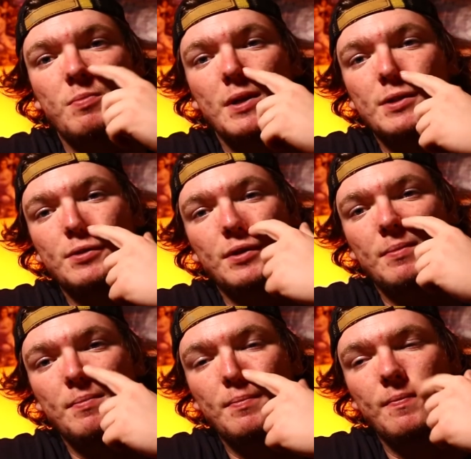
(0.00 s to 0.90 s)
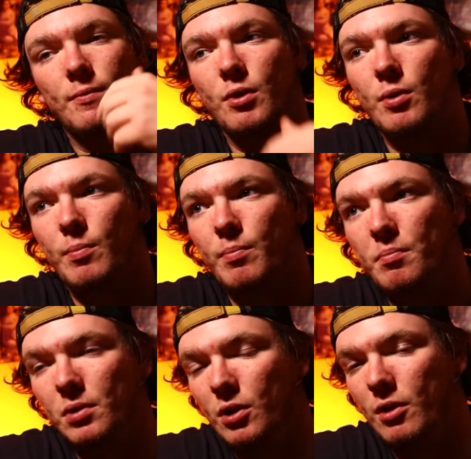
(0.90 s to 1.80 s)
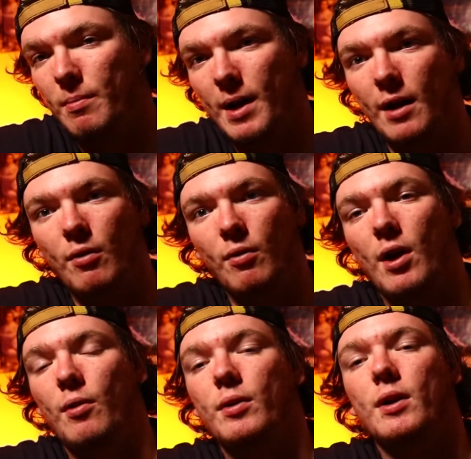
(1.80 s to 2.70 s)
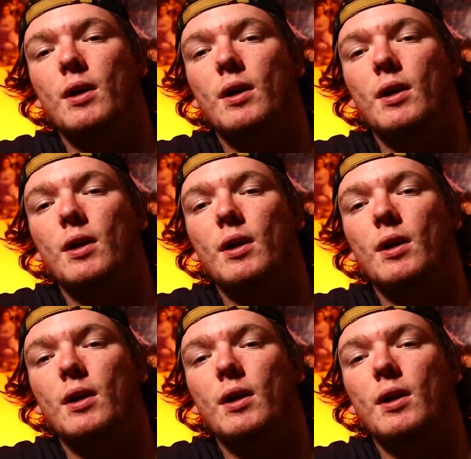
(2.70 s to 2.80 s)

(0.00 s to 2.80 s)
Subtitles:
is basically the blurry background,